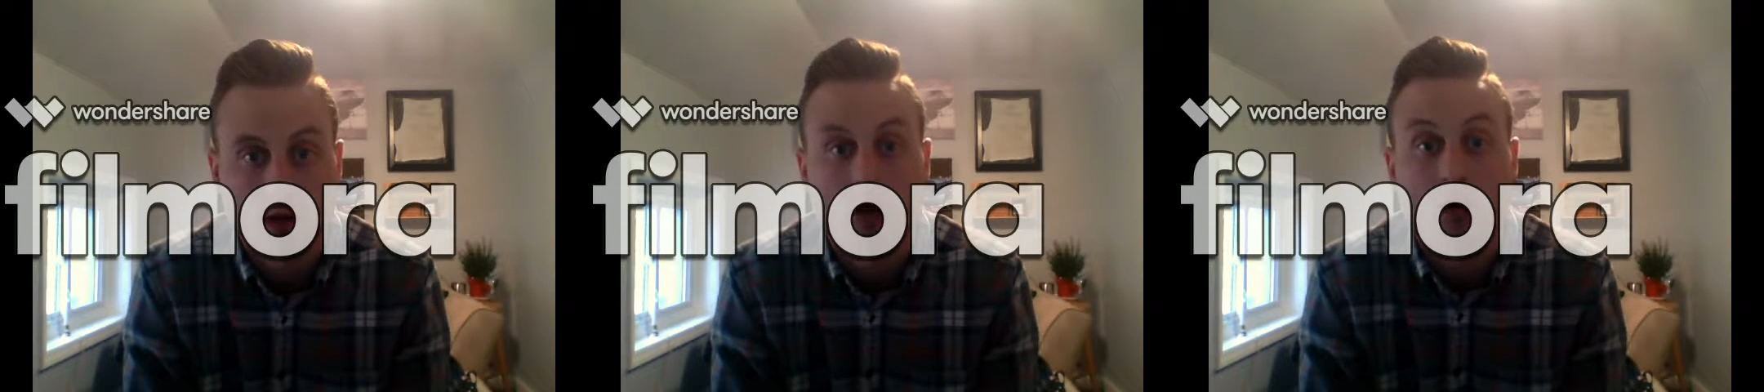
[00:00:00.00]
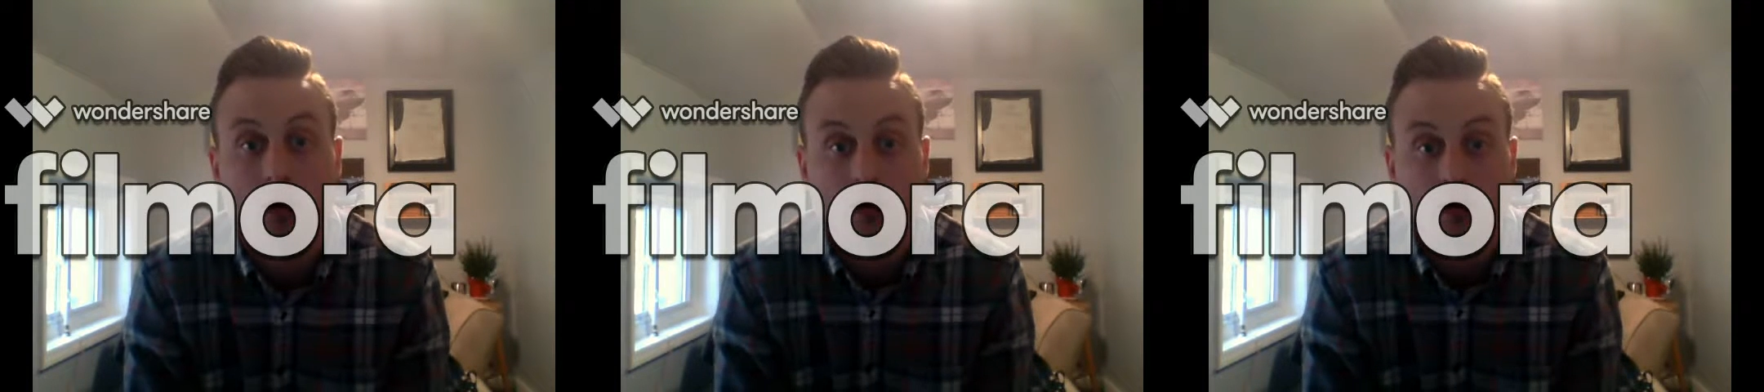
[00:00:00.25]

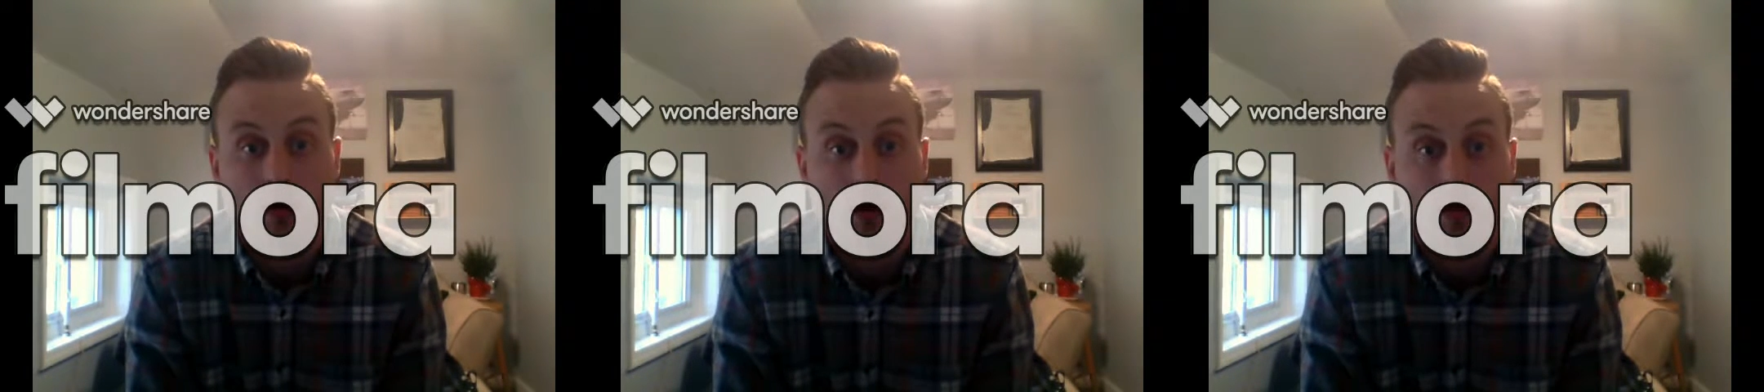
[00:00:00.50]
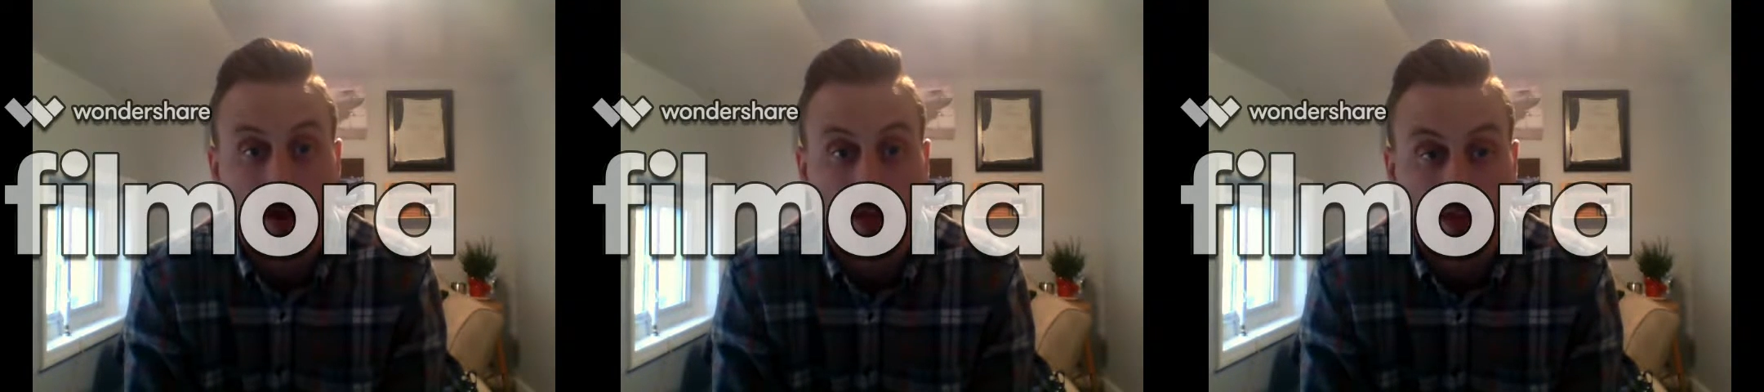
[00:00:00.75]
Oh, you just want to
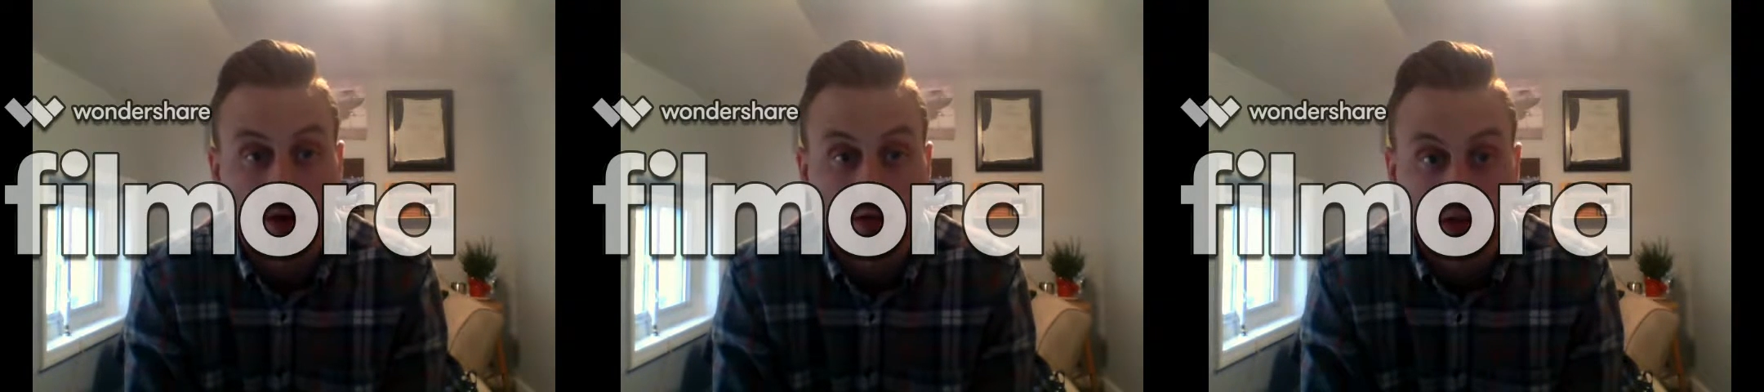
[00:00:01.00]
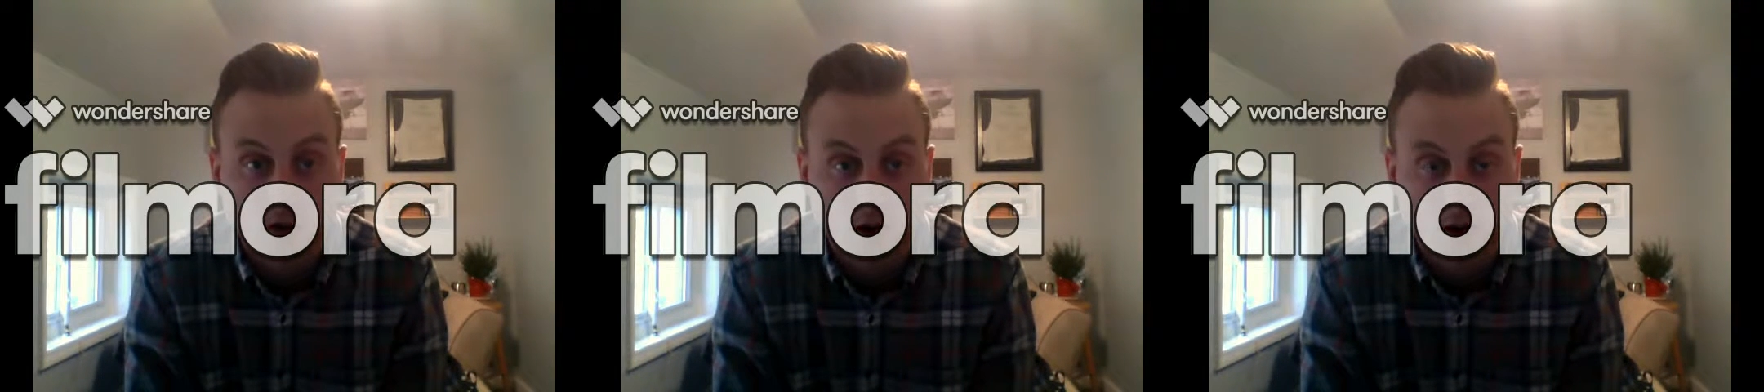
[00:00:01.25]
buy
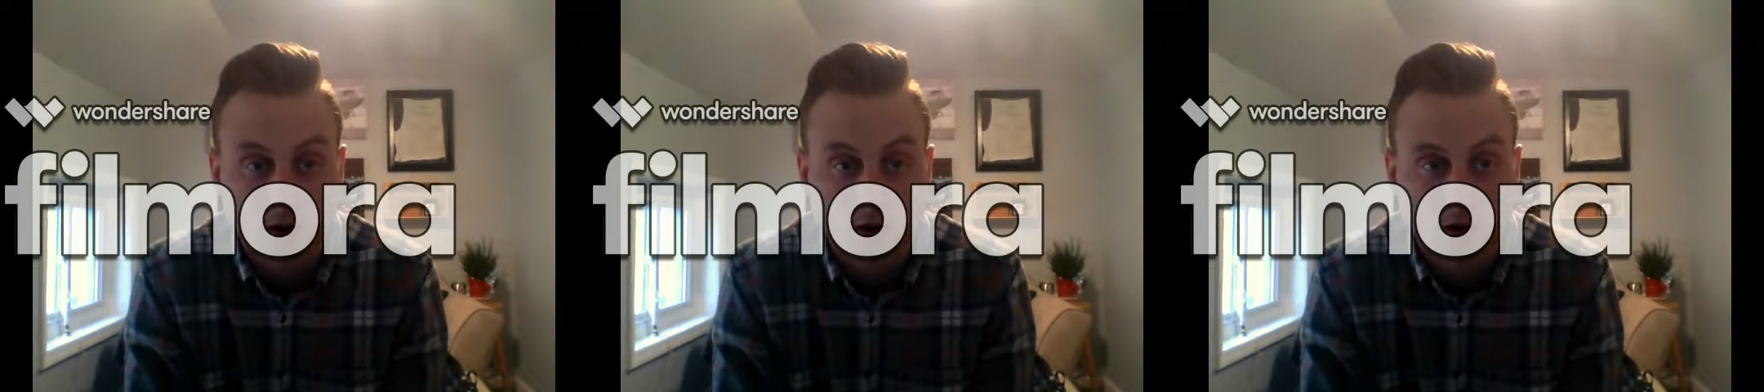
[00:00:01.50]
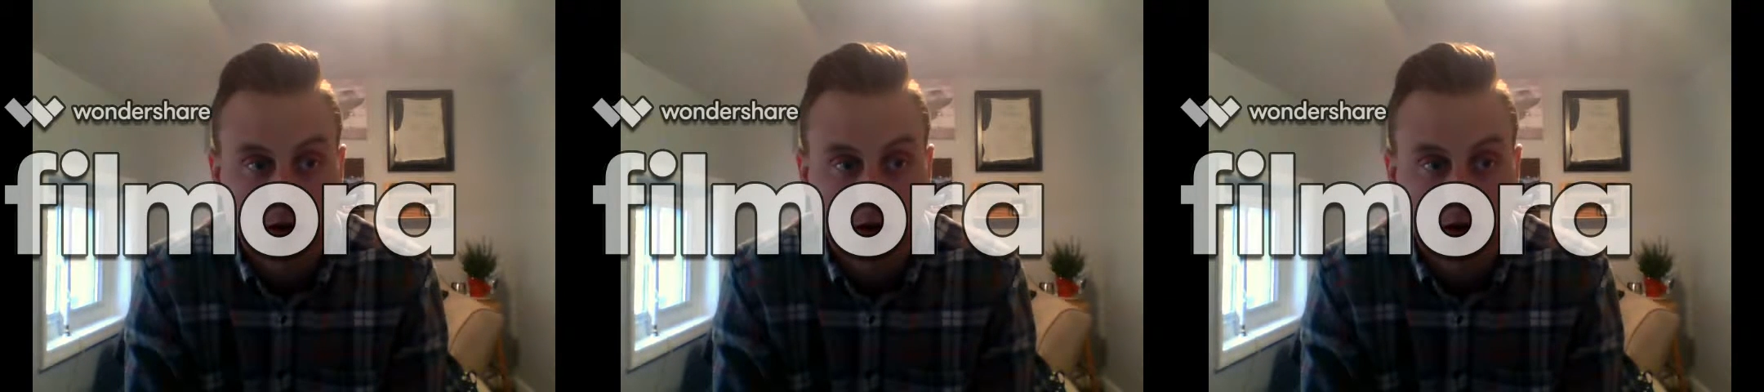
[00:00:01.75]
1,000 right now?